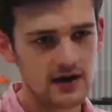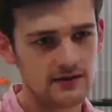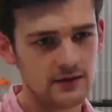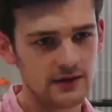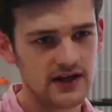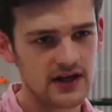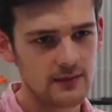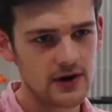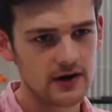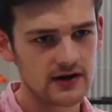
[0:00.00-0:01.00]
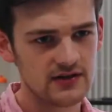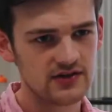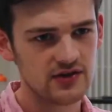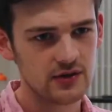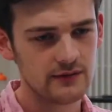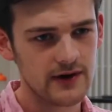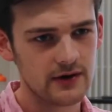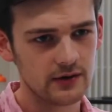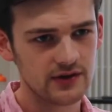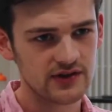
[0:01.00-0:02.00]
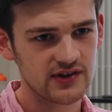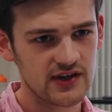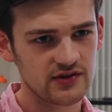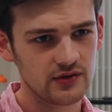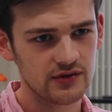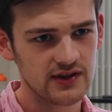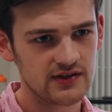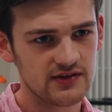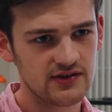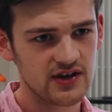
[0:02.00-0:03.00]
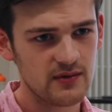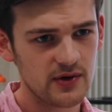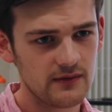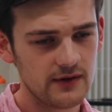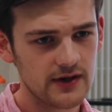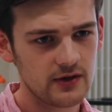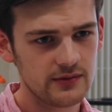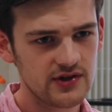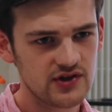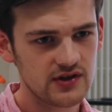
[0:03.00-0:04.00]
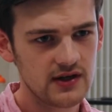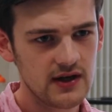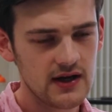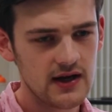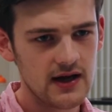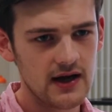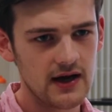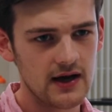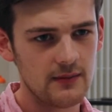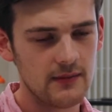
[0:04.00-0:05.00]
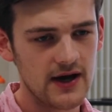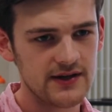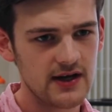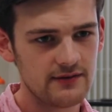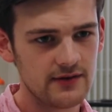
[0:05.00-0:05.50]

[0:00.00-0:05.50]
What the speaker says: for the American Institute of Aeronautics and Astronautics Design Build Fly competition, and the